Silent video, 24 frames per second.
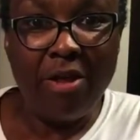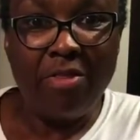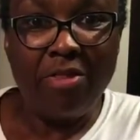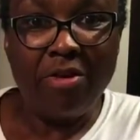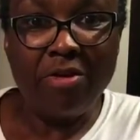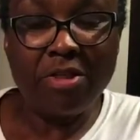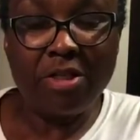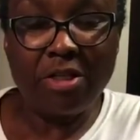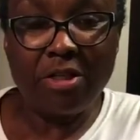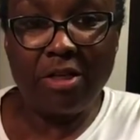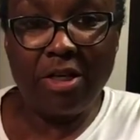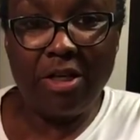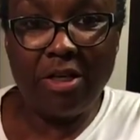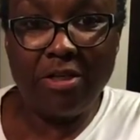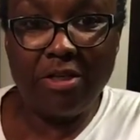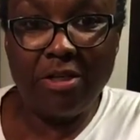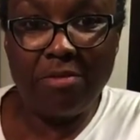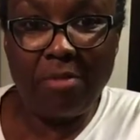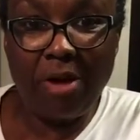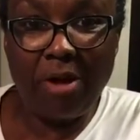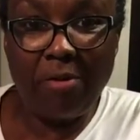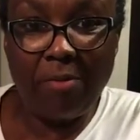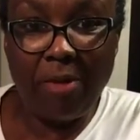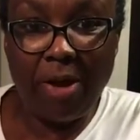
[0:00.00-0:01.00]
There's a link to
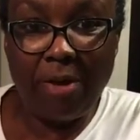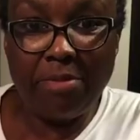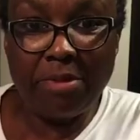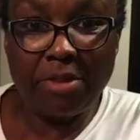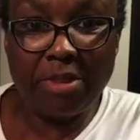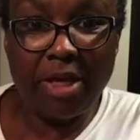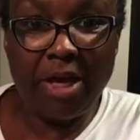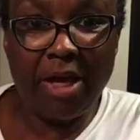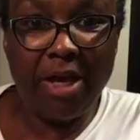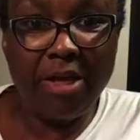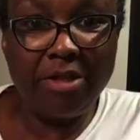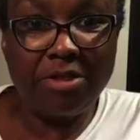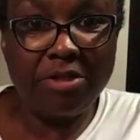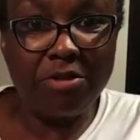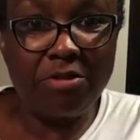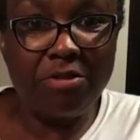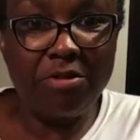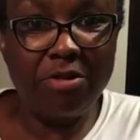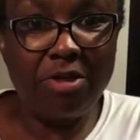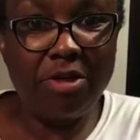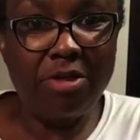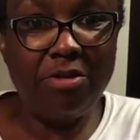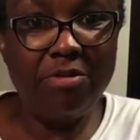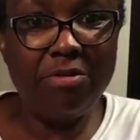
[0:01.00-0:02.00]
my website, so
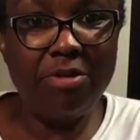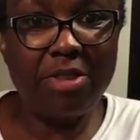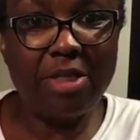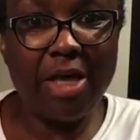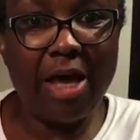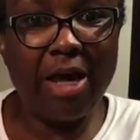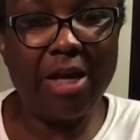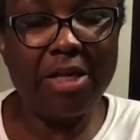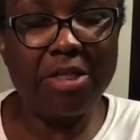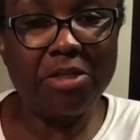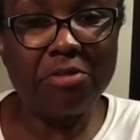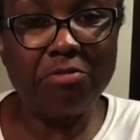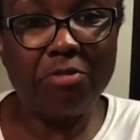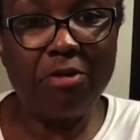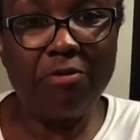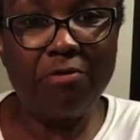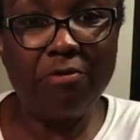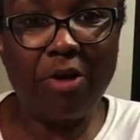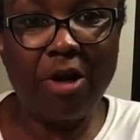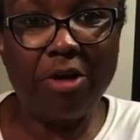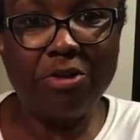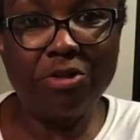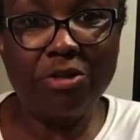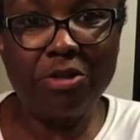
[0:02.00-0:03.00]
you can use that as a
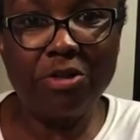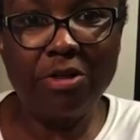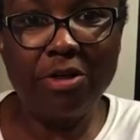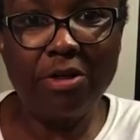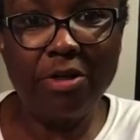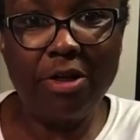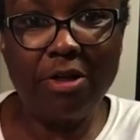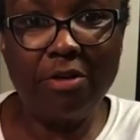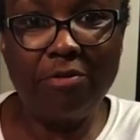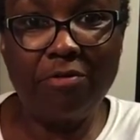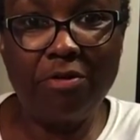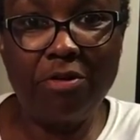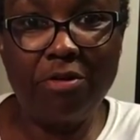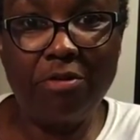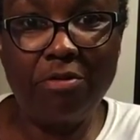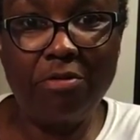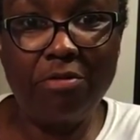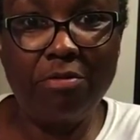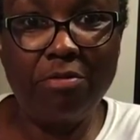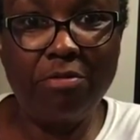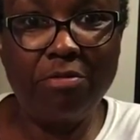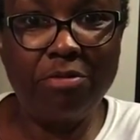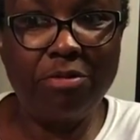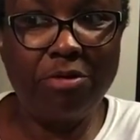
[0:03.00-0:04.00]
refresher if
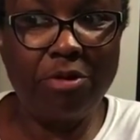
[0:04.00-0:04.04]
you